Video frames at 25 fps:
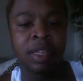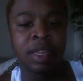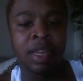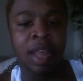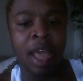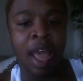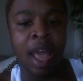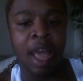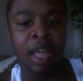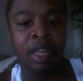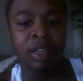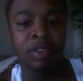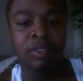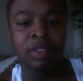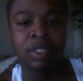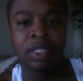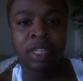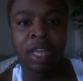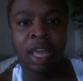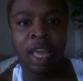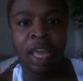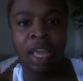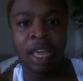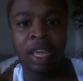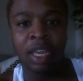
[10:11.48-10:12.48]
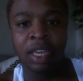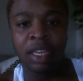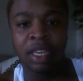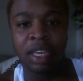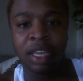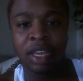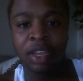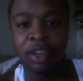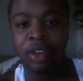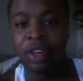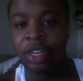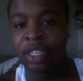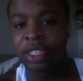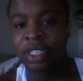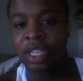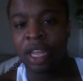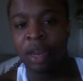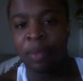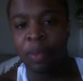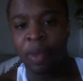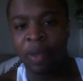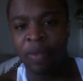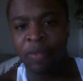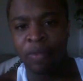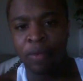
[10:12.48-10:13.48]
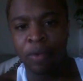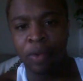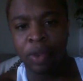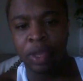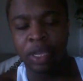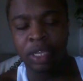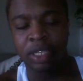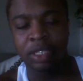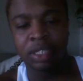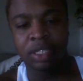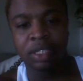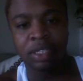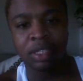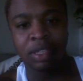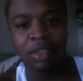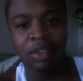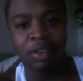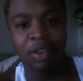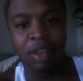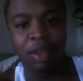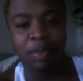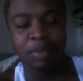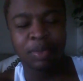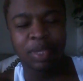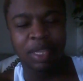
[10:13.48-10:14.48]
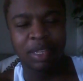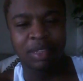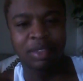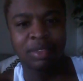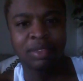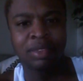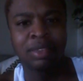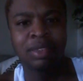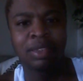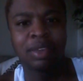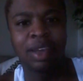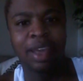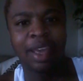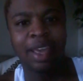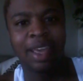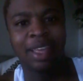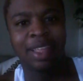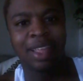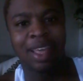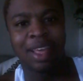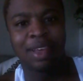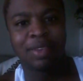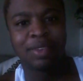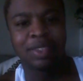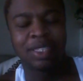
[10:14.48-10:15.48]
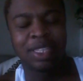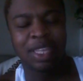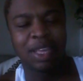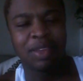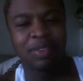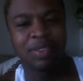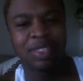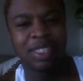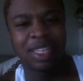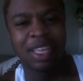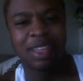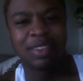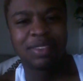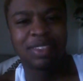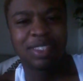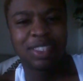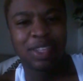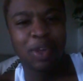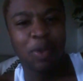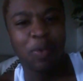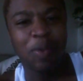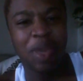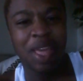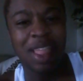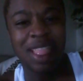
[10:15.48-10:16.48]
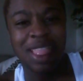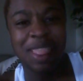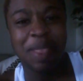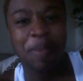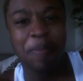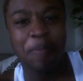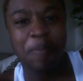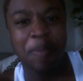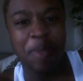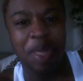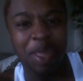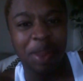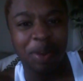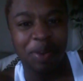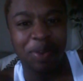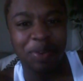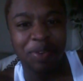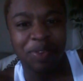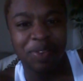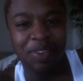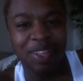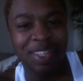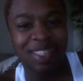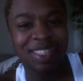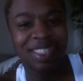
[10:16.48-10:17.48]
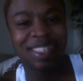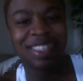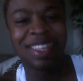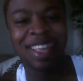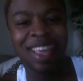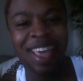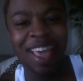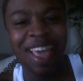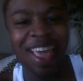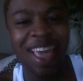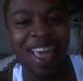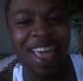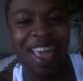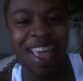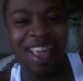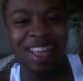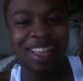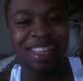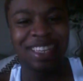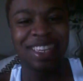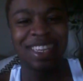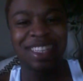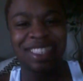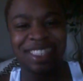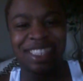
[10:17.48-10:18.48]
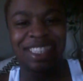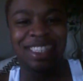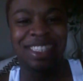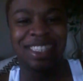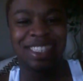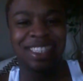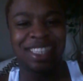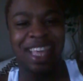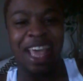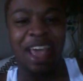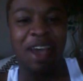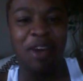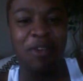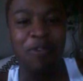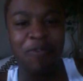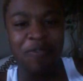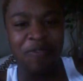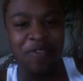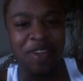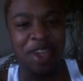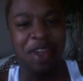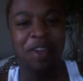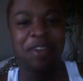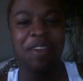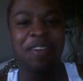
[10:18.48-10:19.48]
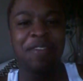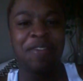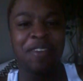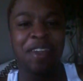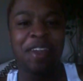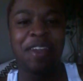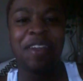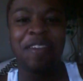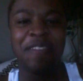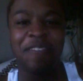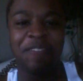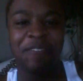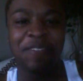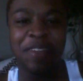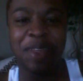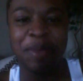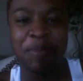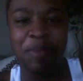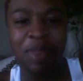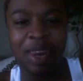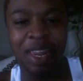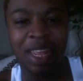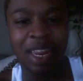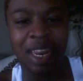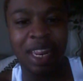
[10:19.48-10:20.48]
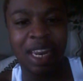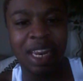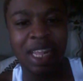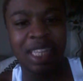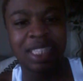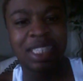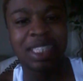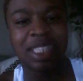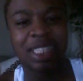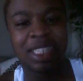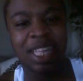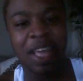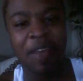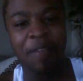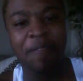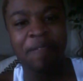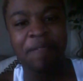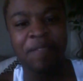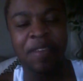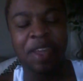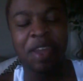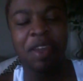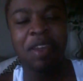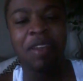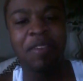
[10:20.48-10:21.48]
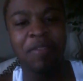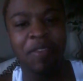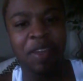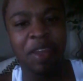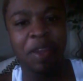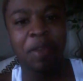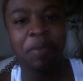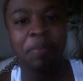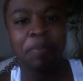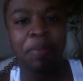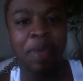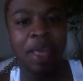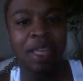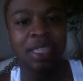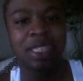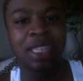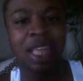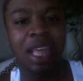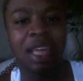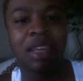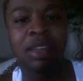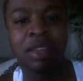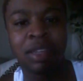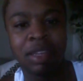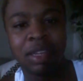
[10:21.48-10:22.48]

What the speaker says: I used to hate hearing the sound of my voice. You know, I was like, oh, I hate how it sounds. It sounds so in the middle. It doesn't sound very, very feminine. It doesn't sound very, very masculine.